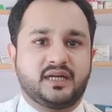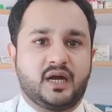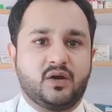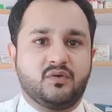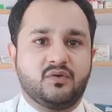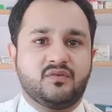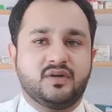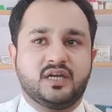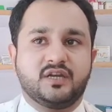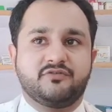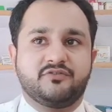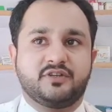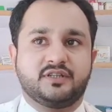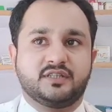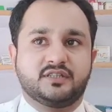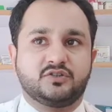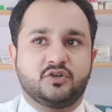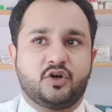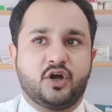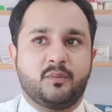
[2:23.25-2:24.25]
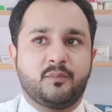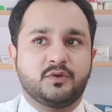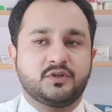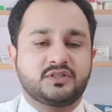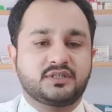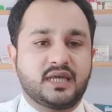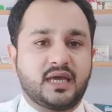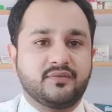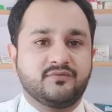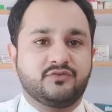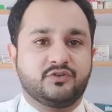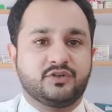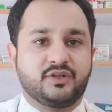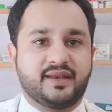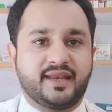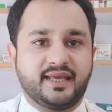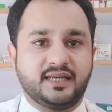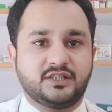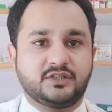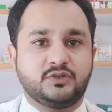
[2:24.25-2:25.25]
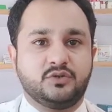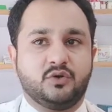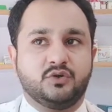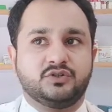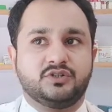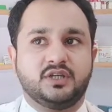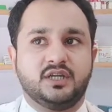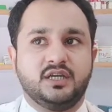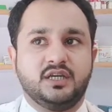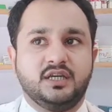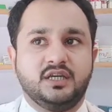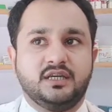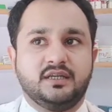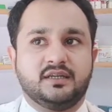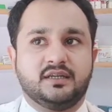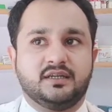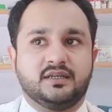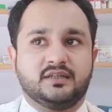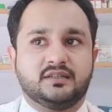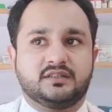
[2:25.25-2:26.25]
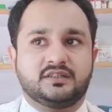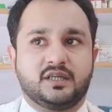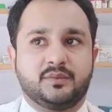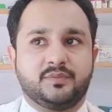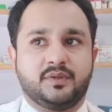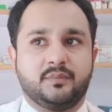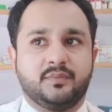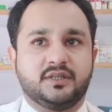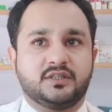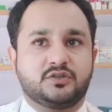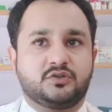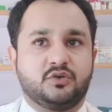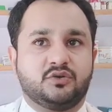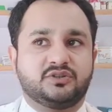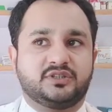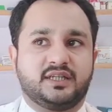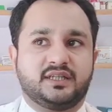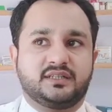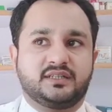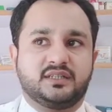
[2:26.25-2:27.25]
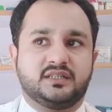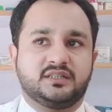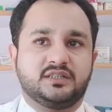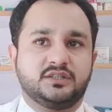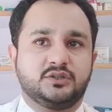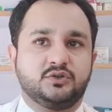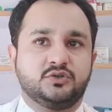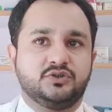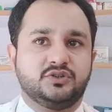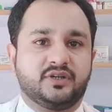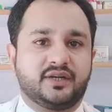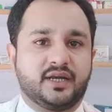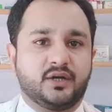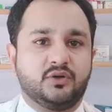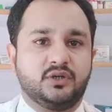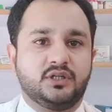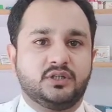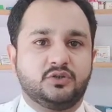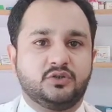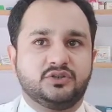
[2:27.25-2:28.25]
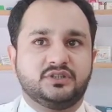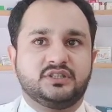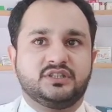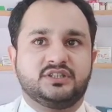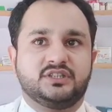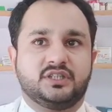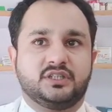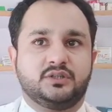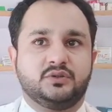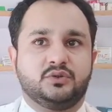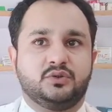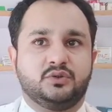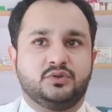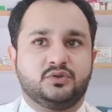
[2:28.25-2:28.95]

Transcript: However, if it is almost time for the next dose, uh, skip the missed dose and continue your regular dosing schedule.